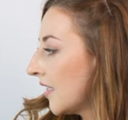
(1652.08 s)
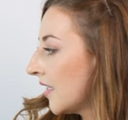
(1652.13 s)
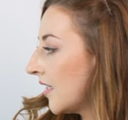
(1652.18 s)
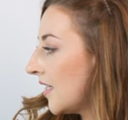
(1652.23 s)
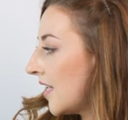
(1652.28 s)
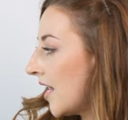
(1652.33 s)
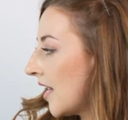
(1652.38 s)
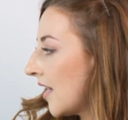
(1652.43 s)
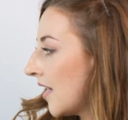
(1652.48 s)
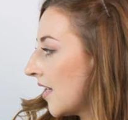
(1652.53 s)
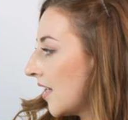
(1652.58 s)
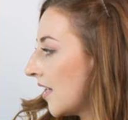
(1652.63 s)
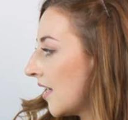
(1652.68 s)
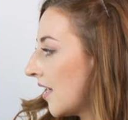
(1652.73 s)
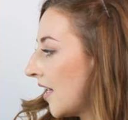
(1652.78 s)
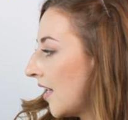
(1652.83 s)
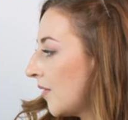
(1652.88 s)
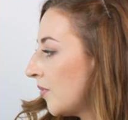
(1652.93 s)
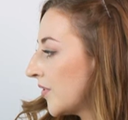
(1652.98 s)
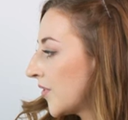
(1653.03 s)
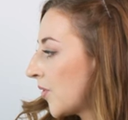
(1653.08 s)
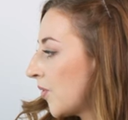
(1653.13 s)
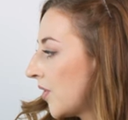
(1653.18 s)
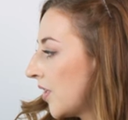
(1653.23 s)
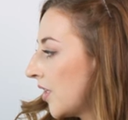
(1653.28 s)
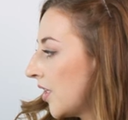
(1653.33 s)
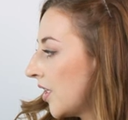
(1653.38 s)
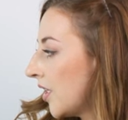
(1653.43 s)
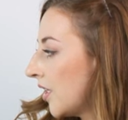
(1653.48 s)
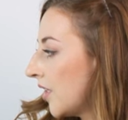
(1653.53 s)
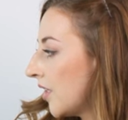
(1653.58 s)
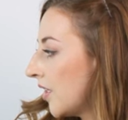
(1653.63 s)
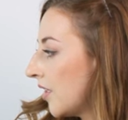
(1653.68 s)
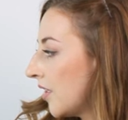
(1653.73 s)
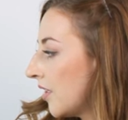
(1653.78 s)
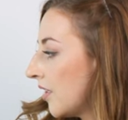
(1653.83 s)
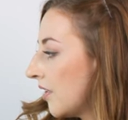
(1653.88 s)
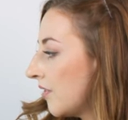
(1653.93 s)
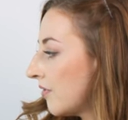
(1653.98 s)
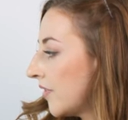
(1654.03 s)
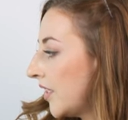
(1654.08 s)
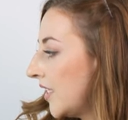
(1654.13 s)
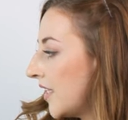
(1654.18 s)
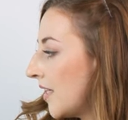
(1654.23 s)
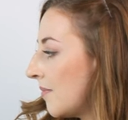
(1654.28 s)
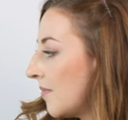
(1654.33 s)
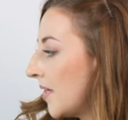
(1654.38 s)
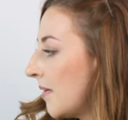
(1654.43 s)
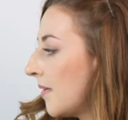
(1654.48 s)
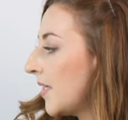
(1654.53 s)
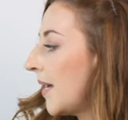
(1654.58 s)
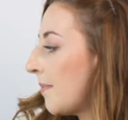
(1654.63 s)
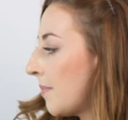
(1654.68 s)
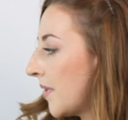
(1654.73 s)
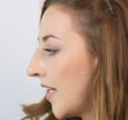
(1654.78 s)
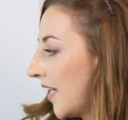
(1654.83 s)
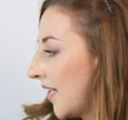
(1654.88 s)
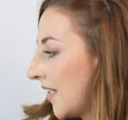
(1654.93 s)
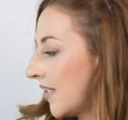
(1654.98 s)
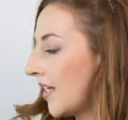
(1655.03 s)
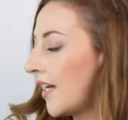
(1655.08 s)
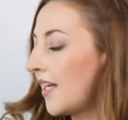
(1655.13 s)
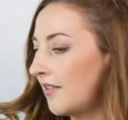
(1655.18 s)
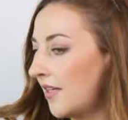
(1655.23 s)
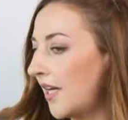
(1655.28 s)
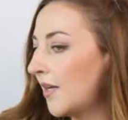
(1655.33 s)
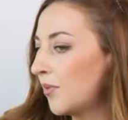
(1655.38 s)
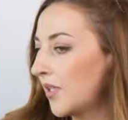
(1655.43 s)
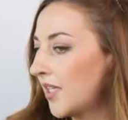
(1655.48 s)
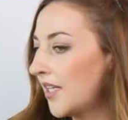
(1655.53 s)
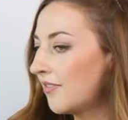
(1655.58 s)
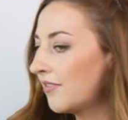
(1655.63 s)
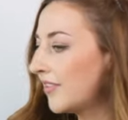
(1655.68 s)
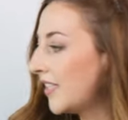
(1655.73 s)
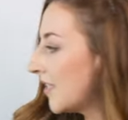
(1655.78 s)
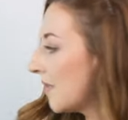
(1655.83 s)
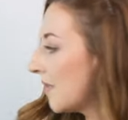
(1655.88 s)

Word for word: Yeah, I was gonna read them. I'll read them